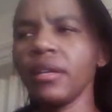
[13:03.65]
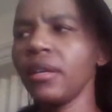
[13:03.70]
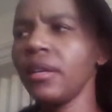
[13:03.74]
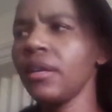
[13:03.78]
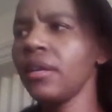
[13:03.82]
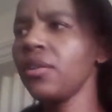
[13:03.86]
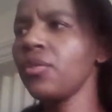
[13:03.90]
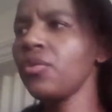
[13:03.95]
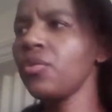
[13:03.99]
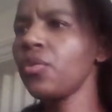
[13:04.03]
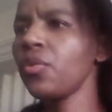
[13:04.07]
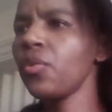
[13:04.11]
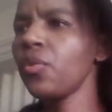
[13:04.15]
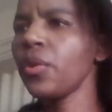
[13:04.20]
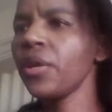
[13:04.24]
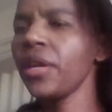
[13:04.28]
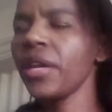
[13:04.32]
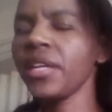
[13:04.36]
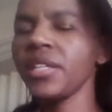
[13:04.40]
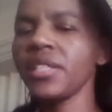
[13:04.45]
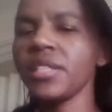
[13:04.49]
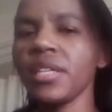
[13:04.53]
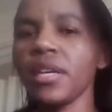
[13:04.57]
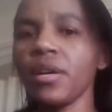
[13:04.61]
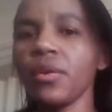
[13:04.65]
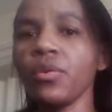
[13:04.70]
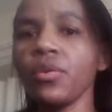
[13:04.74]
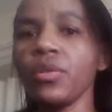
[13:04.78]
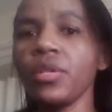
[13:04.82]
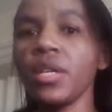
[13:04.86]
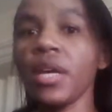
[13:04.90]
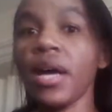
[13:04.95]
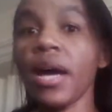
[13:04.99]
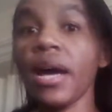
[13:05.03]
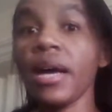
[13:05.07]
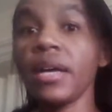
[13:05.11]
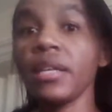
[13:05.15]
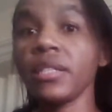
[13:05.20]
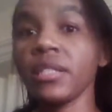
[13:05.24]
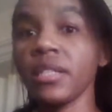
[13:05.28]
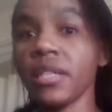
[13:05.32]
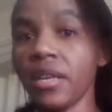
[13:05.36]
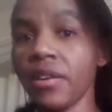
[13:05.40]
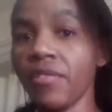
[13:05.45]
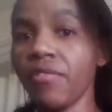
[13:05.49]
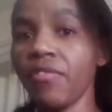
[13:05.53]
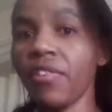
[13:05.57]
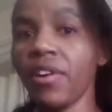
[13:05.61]
And when a Saudi
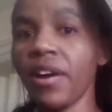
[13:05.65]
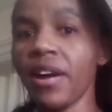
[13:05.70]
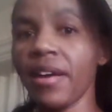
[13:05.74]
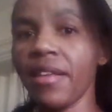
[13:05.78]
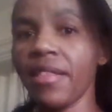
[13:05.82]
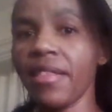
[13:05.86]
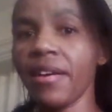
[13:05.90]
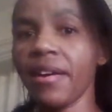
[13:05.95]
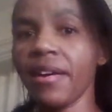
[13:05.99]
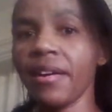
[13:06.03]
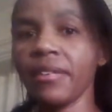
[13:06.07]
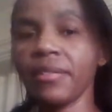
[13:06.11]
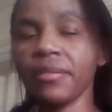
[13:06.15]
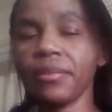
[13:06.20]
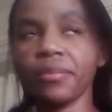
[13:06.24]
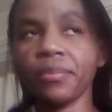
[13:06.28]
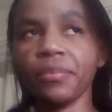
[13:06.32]
asks Father,